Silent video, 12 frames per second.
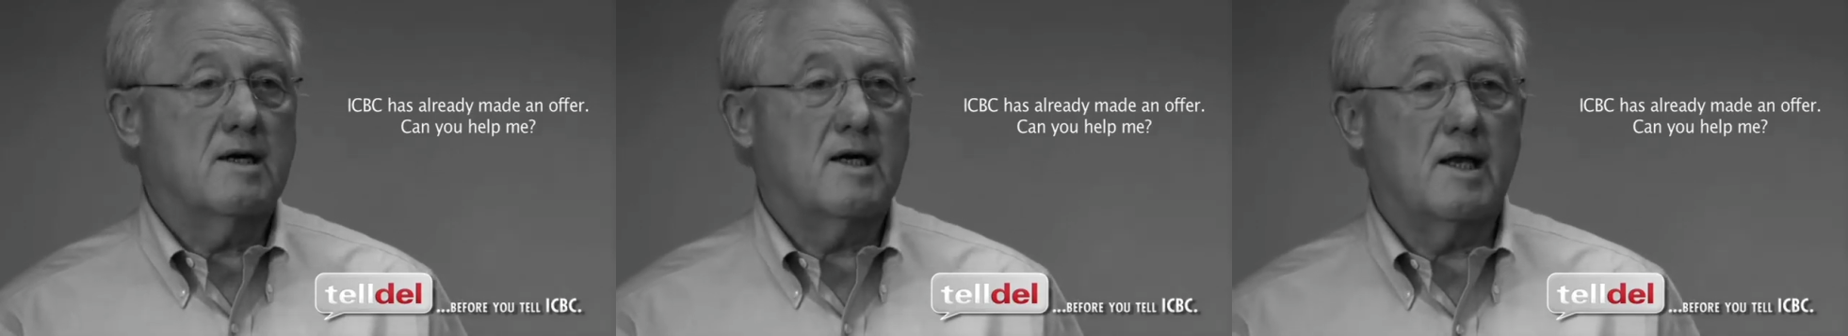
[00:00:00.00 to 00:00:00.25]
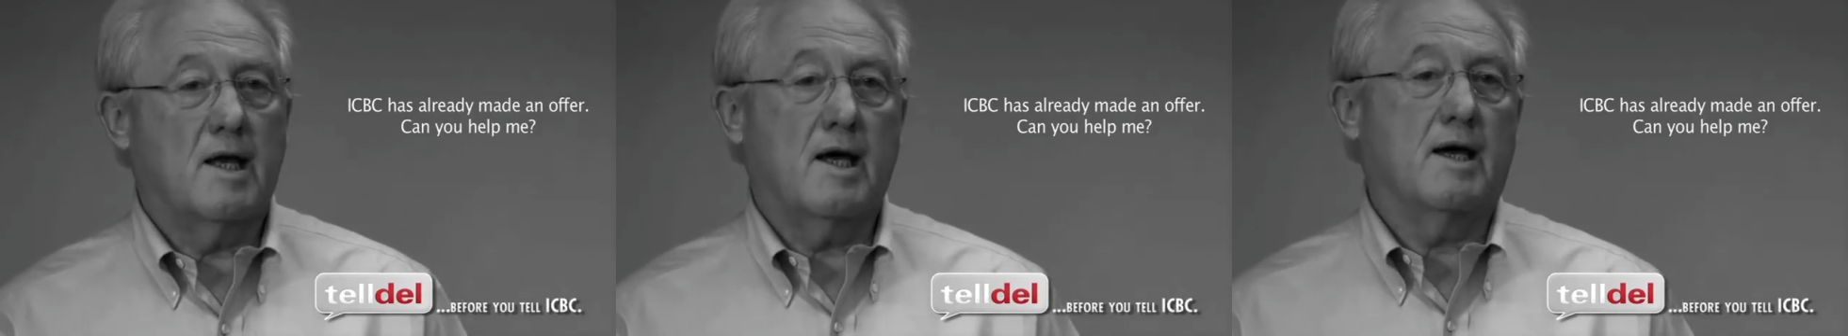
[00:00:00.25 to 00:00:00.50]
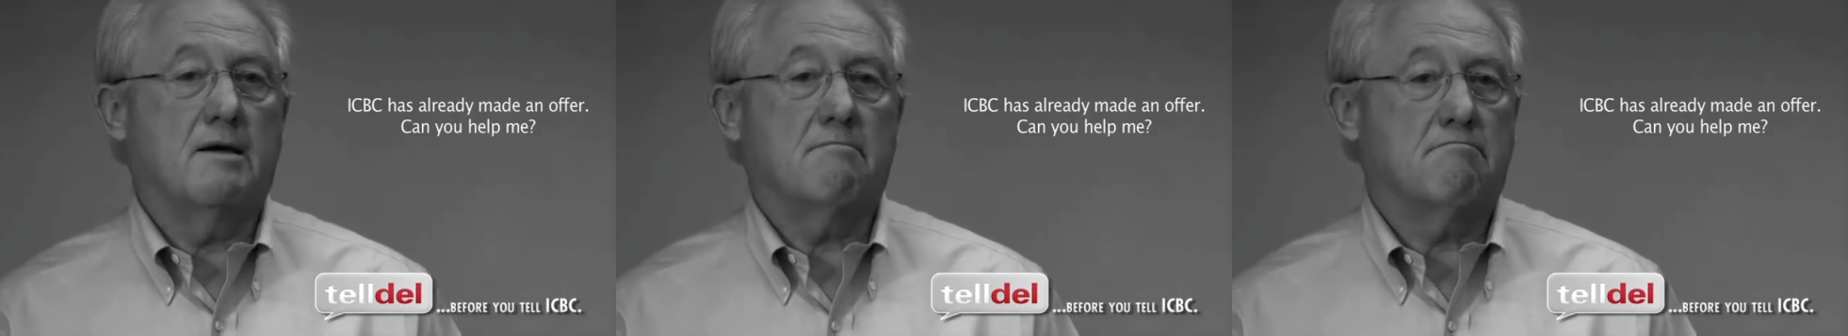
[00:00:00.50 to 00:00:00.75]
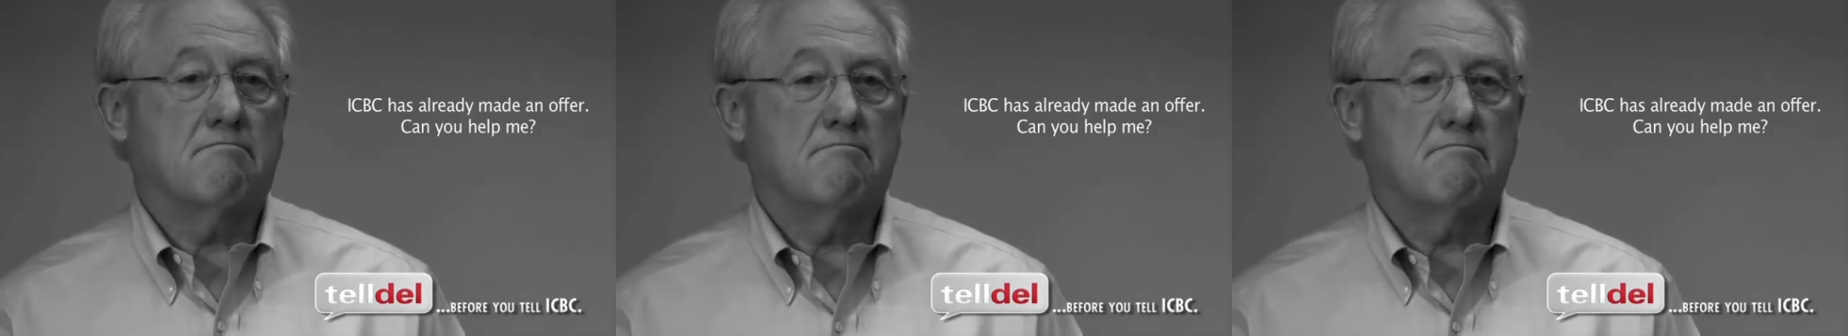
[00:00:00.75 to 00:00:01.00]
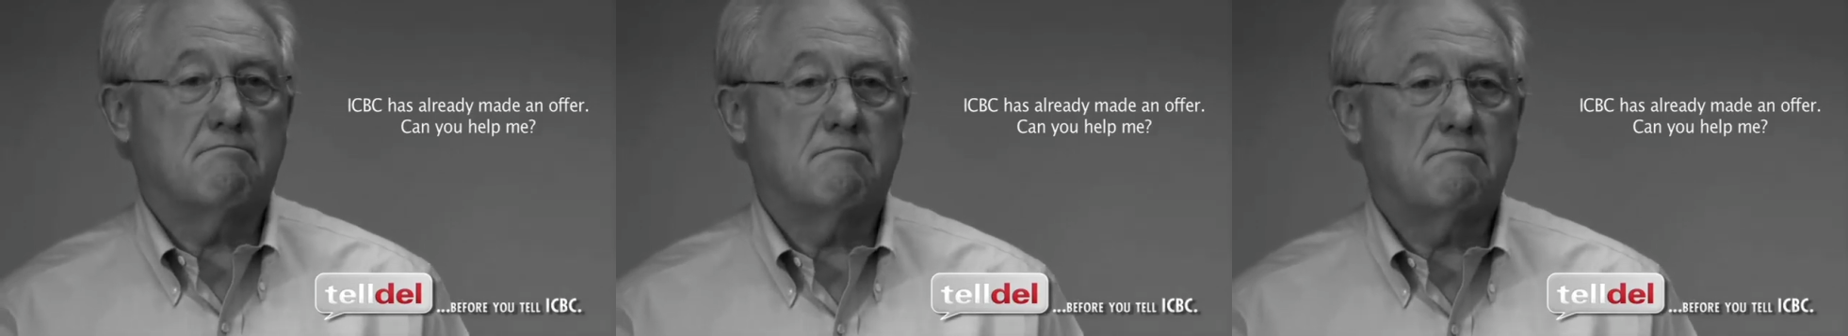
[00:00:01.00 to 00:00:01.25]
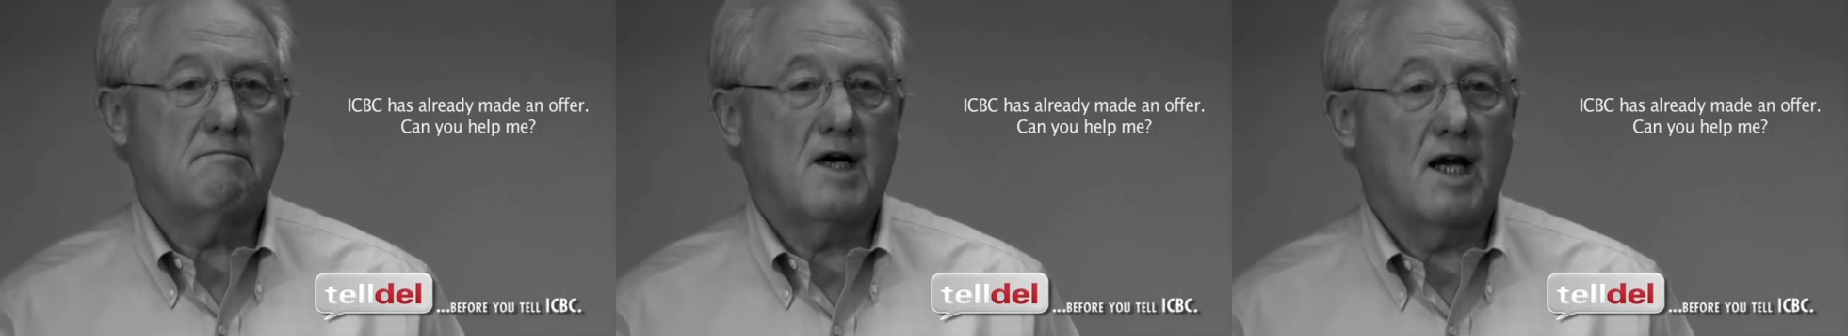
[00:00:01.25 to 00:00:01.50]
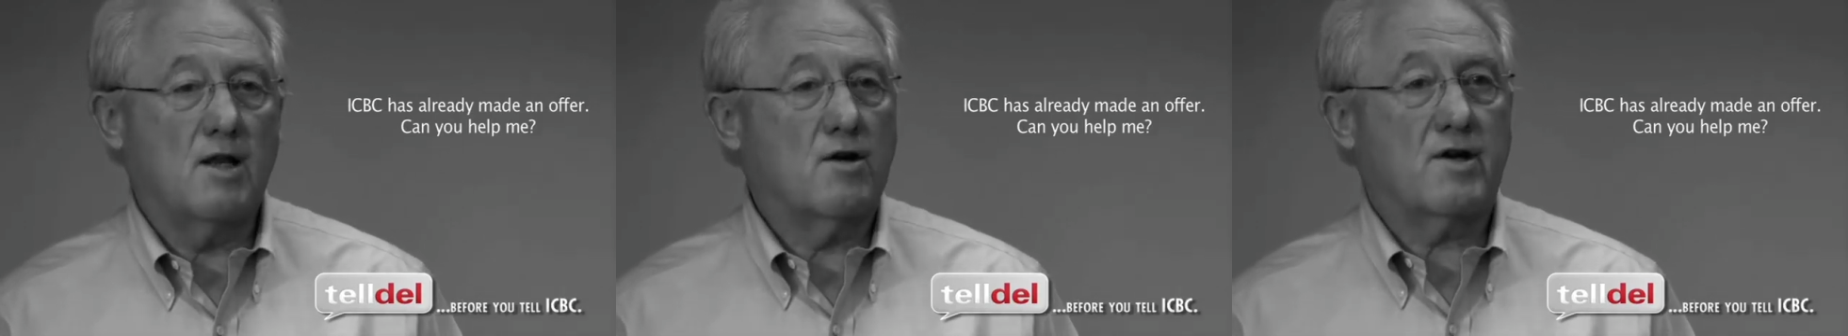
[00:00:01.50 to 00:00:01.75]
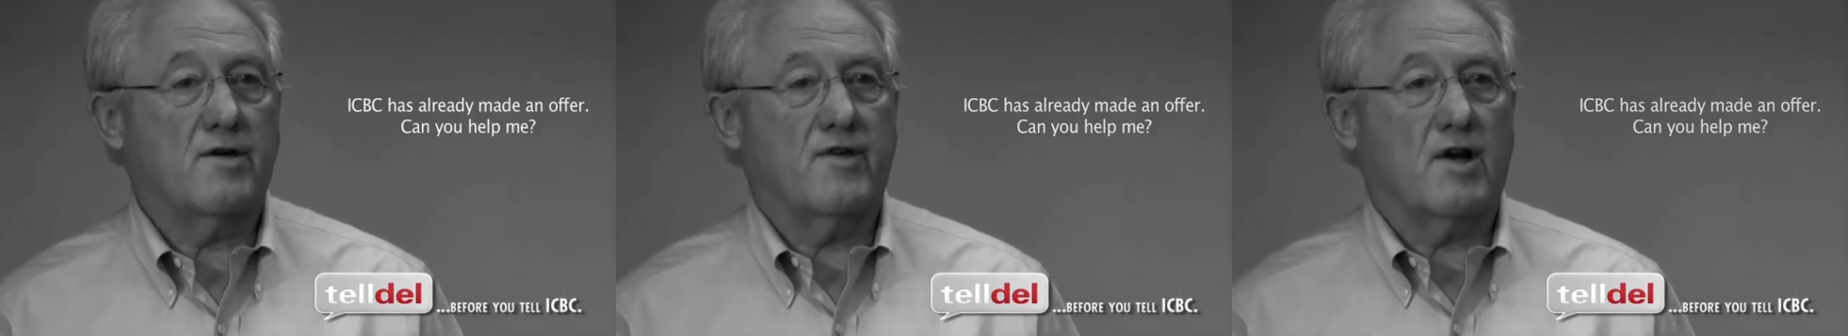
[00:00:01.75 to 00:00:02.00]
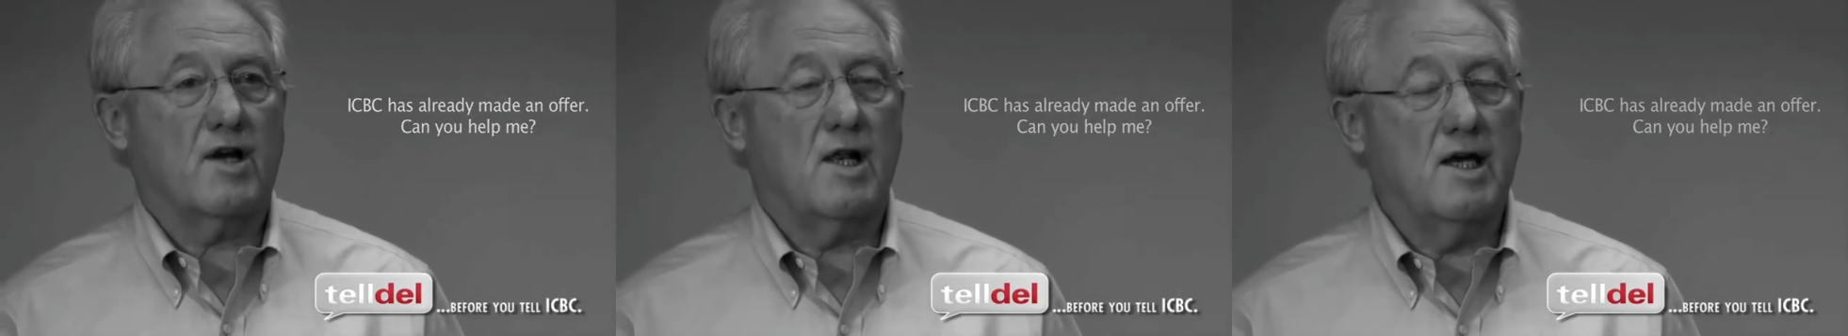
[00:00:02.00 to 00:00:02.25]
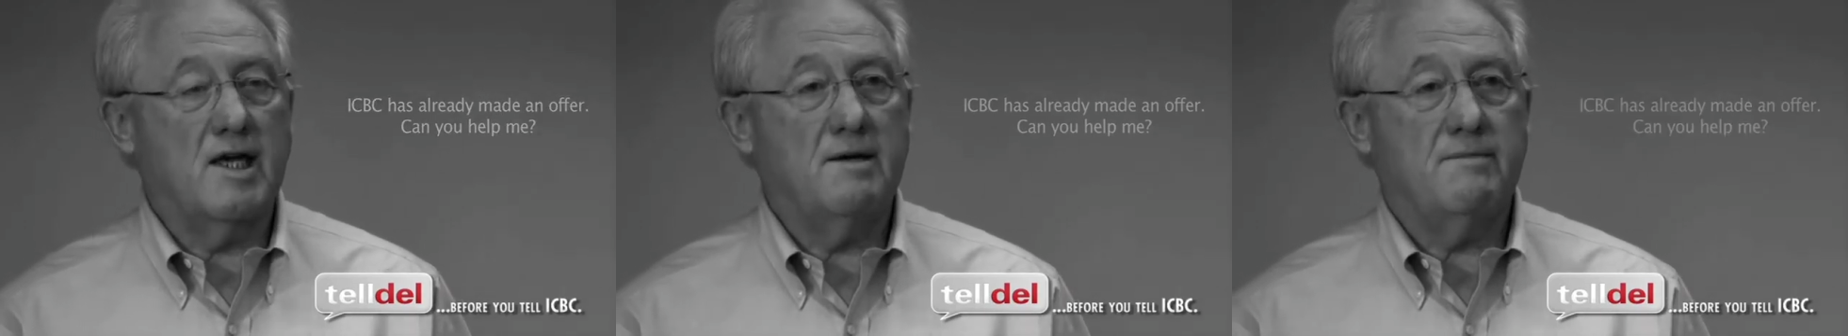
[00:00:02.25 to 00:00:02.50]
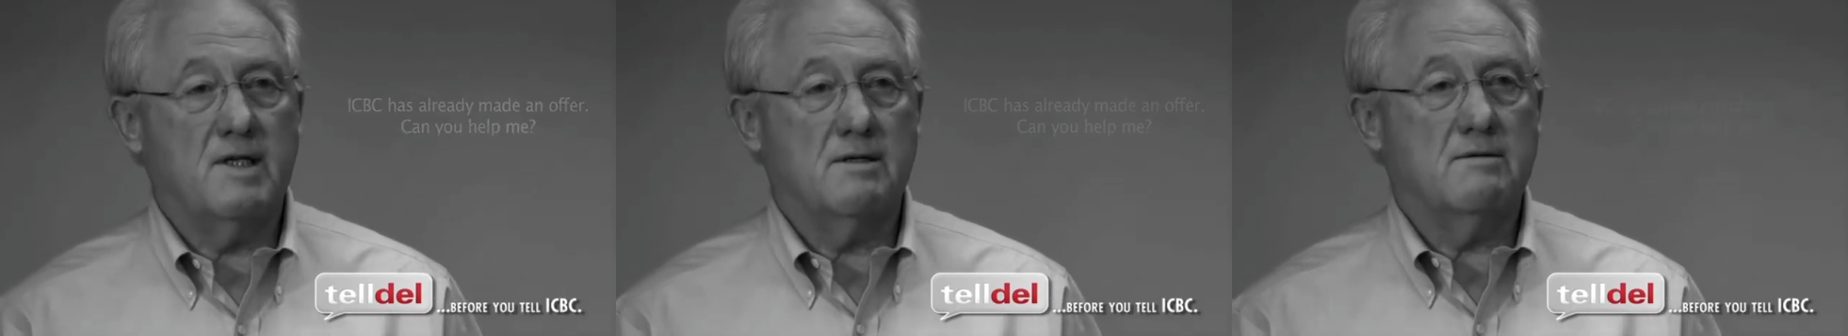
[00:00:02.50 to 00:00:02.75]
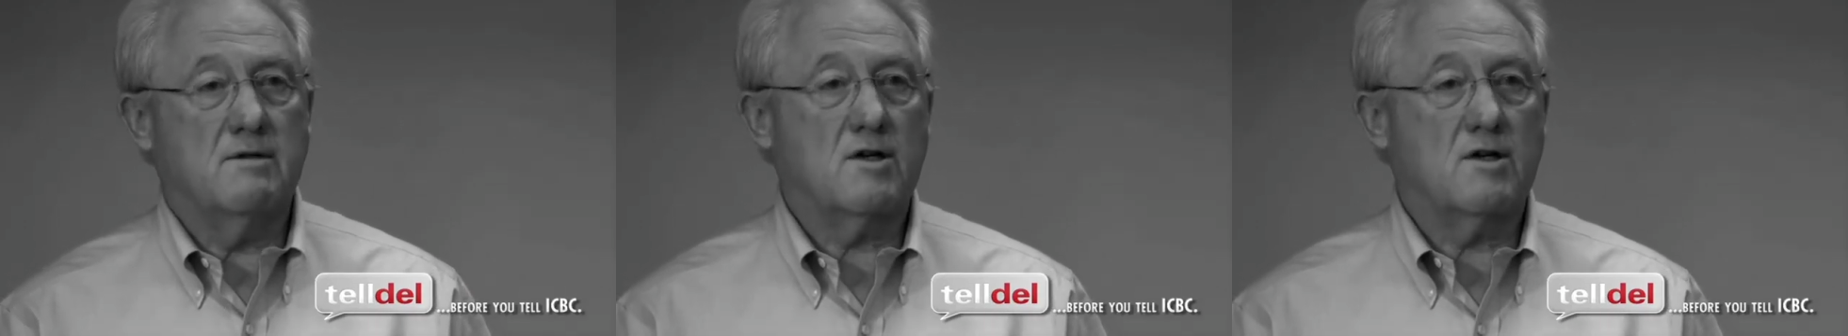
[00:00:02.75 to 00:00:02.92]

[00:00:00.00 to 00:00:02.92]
And I look at their claim and